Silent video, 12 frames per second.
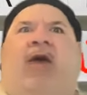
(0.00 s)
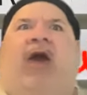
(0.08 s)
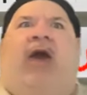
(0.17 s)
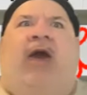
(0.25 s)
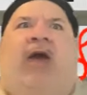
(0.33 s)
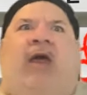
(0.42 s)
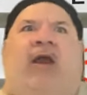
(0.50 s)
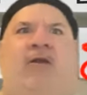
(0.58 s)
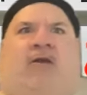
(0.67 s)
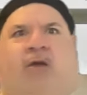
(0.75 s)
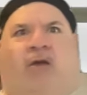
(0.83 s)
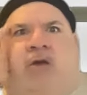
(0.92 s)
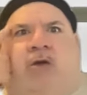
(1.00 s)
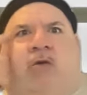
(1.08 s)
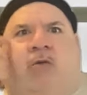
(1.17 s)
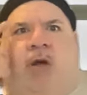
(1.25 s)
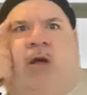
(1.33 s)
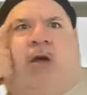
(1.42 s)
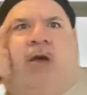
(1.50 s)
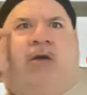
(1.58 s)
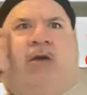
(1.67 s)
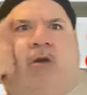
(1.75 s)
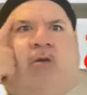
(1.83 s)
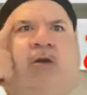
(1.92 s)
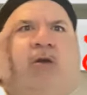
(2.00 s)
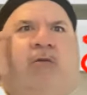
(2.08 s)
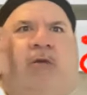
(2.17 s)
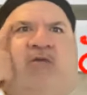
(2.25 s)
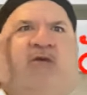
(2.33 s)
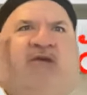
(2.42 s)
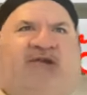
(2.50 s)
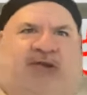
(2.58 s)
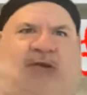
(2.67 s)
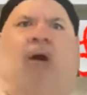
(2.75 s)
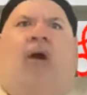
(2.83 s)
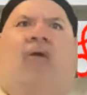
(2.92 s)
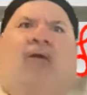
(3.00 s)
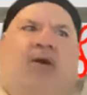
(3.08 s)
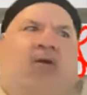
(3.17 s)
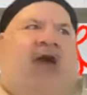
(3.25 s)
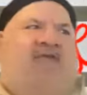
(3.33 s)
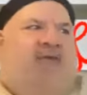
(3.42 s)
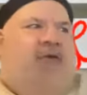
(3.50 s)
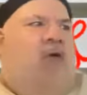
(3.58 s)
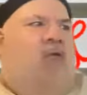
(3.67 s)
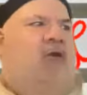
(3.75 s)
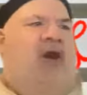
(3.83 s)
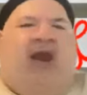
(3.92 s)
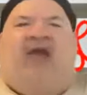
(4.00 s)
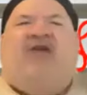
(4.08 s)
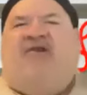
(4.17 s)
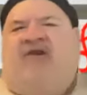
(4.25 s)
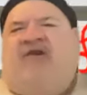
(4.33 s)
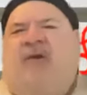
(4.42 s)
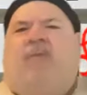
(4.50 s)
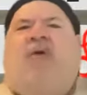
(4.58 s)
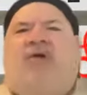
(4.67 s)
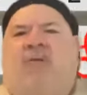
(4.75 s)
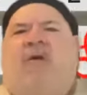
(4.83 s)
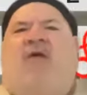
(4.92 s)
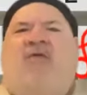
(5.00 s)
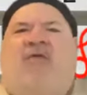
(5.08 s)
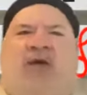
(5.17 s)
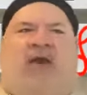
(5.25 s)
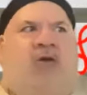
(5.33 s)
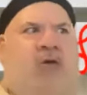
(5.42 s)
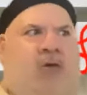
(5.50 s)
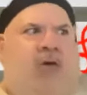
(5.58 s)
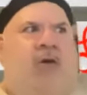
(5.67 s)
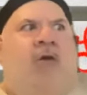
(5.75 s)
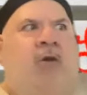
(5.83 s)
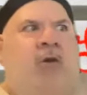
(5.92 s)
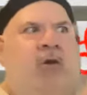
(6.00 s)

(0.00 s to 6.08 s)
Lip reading: and they're a star, and you have no relationship with them other than your